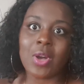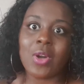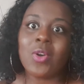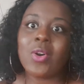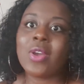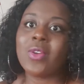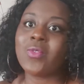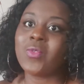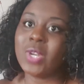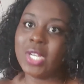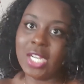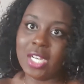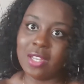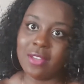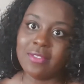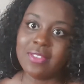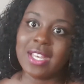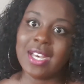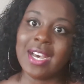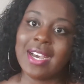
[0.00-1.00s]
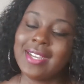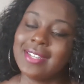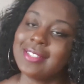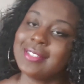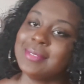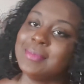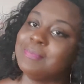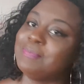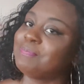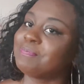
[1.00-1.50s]
well. I really love that
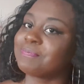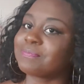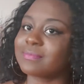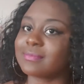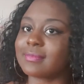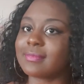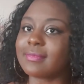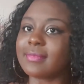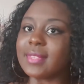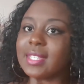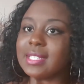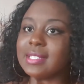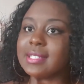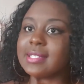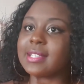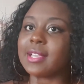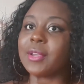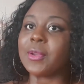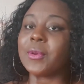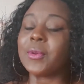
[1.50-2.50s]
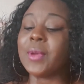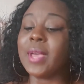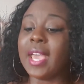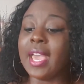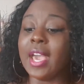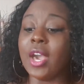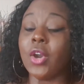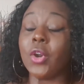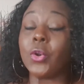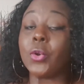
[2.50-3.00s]
item. So
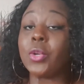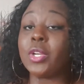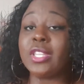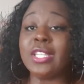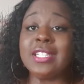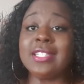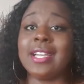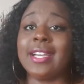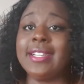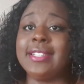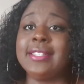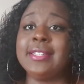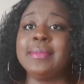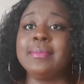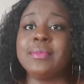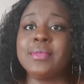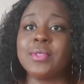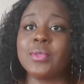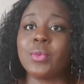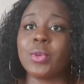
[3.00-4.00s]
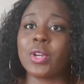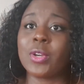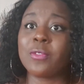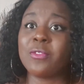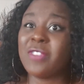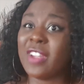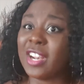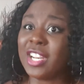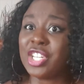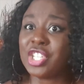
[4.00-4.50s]
all of these items were
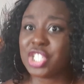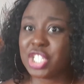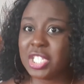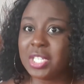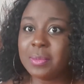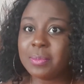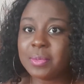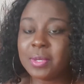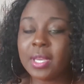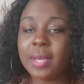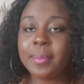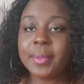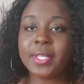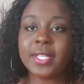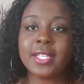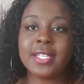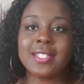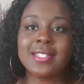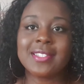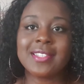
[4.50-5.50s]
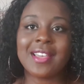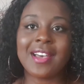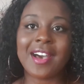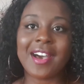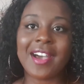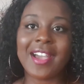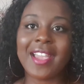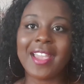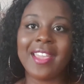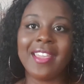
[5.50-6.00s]
fairly cheap. Because
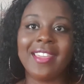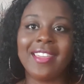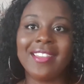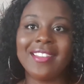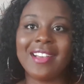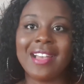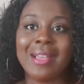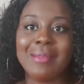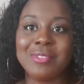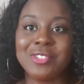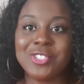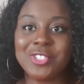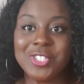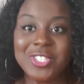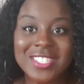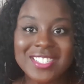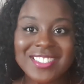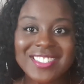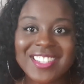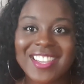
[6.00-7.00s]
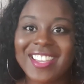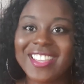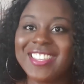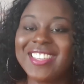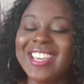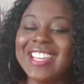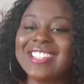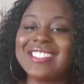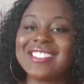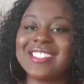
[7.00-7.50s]
I am a student, I
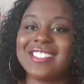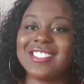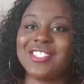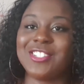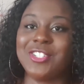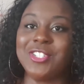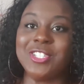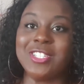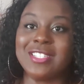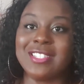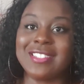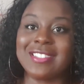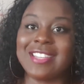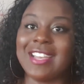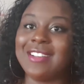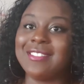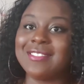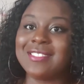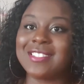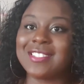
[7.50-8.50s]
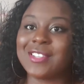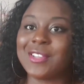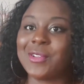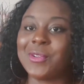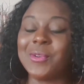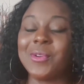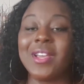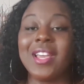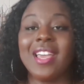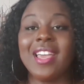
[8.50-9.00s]
get a student discount,
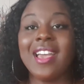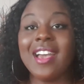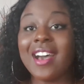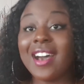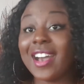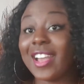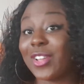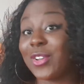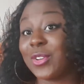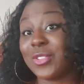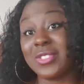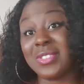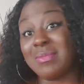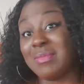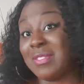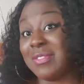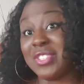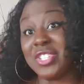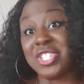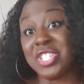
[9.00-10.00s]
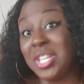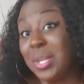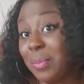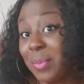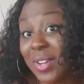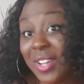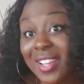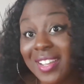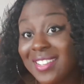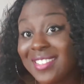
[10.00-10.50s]
so I got them even
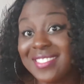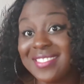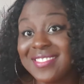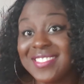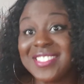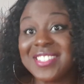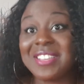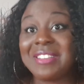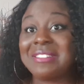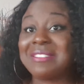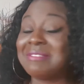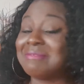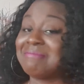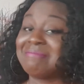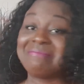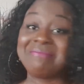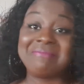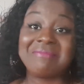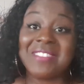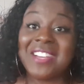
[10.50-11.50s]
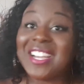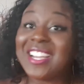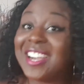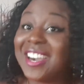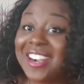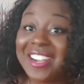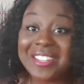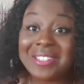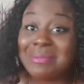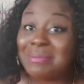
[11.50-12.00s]
cheaper, so I
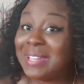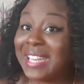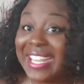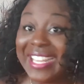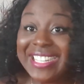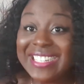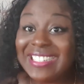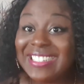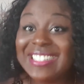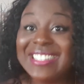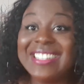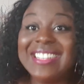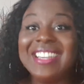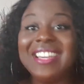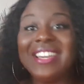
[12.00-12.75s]
can't complain.